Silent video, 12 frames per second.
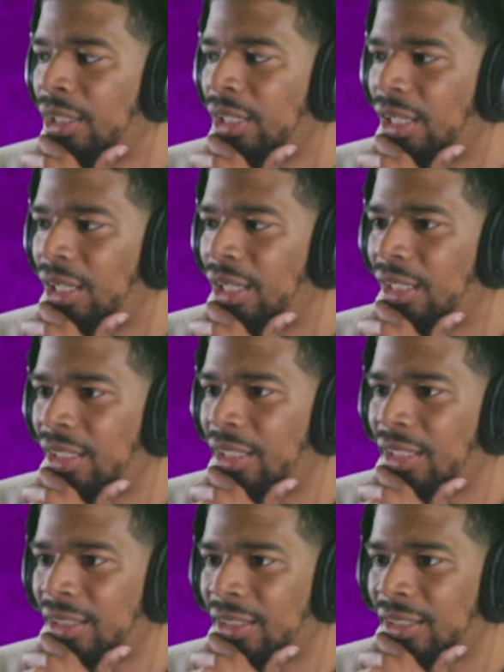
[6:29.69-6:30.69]

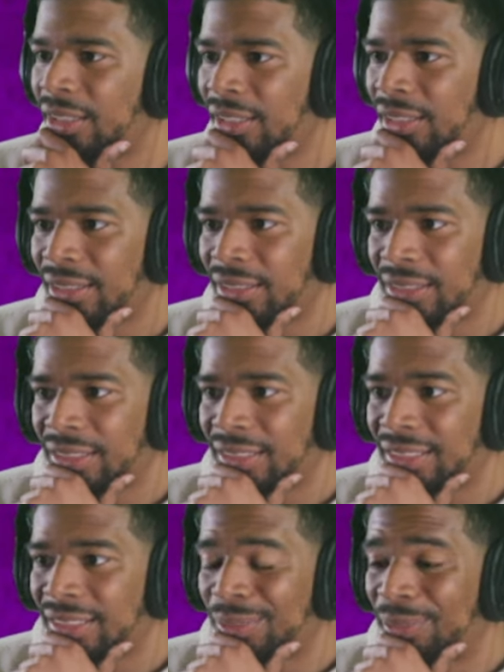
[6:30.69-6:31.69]
Uh,
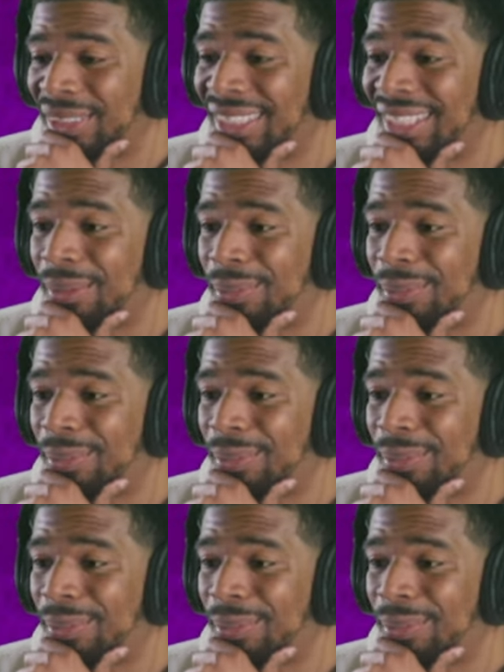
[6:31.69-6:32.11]
but yeah,